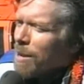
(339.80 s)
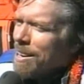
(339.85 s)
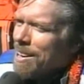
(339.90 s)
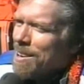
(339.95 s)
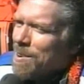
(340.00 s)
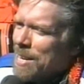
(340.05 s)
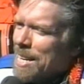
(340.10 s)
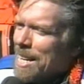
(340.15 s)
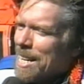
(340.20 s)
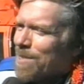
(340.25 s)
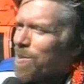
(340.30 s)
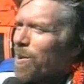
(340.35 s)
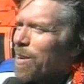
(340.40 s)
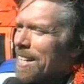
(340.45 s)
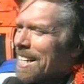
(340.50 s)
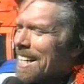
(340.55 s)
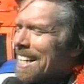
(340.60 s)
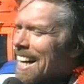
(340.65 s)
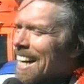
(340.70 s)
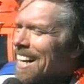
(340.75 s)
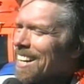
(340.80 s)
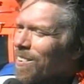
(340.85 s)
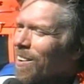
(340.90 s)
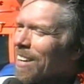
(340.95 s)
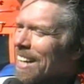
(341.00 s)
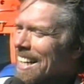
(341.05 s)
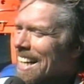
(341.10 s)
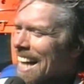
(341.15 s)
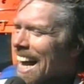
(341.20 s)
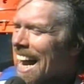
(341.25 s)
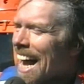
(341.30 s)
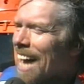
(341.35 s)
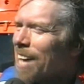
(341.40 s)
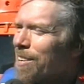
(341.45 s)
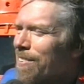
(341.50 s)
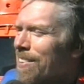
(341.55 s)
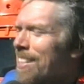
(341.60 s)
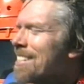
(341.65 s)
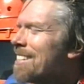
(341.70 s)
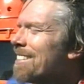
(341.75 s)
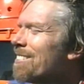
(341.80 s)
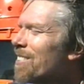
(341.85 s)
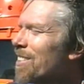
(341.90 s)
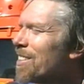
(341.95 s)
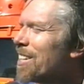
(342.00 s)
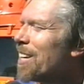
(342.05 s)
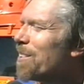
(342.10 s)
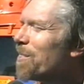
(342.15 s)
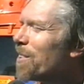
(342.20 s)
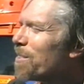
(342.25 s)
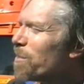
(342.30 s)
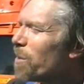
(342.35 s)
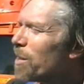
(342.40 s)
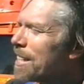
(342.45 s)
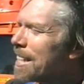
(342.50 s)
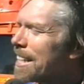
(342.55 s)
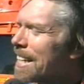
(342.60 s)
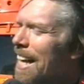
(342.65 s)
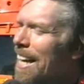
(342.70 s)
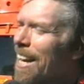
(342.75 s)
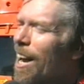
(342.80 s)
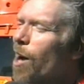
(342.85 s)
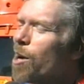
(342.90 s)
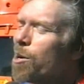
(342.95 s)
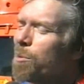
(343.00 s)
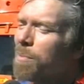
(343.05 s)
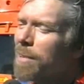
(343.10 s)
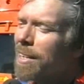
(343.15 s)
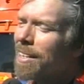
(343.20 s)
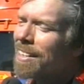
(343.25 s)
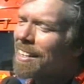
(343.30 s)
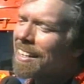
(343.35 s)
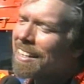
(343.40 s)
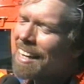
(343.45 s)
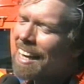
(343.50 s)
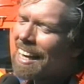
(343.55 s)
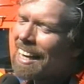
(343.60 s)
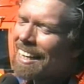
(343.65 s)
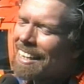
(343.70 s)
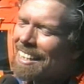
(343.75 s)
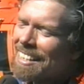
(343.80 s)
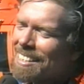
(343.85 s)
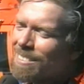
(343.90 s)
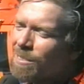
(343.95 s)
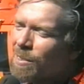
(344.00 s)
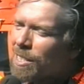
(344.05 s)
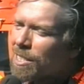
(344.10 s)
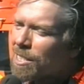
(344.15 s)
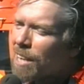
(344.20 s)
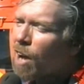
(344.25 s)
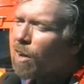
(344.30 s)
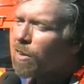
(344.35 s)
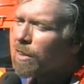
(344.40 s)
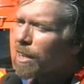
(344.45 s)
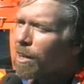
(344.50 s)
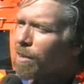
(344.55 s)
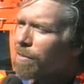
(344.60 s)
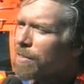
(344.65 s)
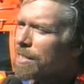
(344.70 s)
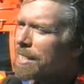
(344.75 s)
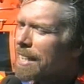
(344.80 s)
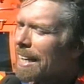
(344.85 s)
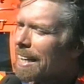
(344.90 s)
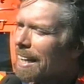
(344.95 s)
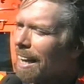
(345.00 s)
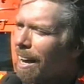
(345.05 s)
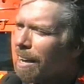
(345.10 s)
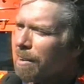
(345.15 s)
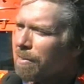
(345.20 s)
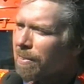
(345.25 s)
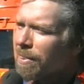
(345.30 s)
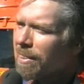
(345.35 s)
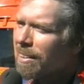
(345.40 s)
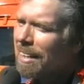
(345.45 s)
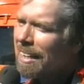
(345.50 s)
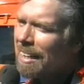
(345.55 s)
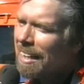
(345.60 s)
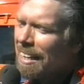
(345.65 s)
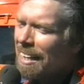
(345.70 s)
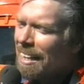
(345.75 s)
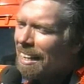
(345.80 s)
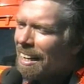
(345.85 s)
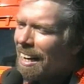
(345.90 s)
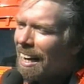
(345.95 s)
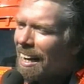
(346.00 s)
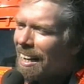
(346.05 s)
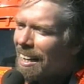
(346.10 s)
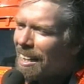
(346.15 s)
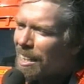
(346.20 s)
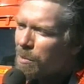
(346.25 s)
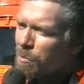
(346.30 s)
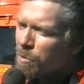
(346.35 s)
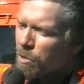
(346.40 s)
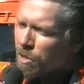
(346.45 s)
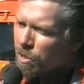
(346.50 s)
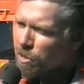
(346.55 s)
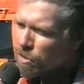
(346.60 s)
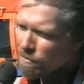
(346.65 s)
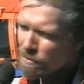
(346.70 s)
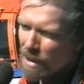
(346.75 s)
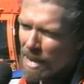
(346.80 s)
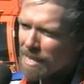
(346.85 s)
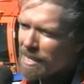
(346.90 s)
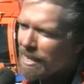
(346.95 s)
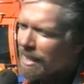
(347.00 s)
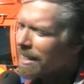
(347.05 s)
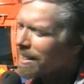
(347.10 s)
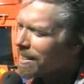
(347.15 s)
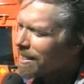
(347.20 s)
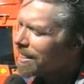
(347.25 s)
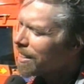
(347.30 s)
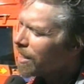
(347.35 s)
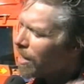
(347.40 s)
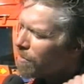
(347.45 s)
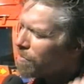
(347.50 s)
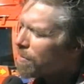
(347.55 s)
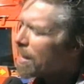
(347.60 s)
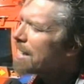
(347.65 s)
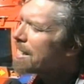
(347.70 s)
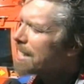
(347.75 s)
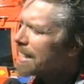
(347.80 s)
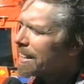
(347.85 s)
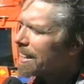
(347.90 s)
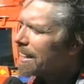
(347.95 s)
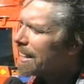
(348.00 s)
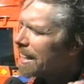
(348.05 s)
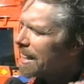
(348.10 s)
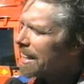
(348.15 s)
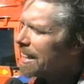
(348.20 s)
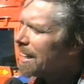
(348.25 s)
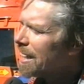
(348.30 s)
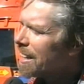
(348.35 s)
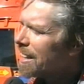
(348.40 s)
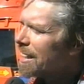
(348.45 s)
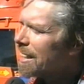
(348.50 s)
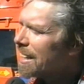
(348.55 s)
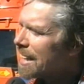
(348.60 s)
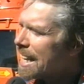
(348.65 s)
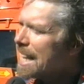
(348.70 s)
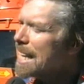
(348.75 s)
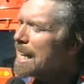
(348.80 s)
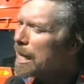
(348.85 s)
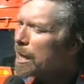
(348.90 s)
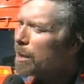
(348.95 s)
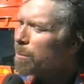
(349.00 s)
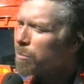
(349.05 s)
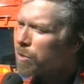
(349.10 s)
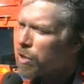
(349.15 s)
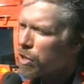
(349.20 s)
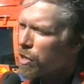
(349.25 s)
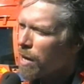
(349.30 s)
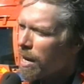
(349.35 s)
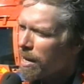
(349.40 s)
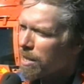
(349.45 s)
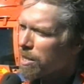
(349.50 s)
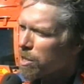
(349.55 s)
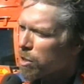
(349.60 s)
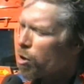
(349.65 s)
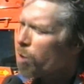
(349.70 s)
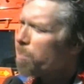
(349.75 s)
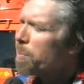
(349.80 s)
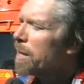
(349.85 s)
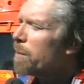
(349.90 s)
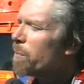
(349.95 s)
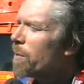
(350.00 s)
We just wanted to get out of it, and you know, wanted to get home, and we're just holding on for dear life, and venting the helium to try to stop it.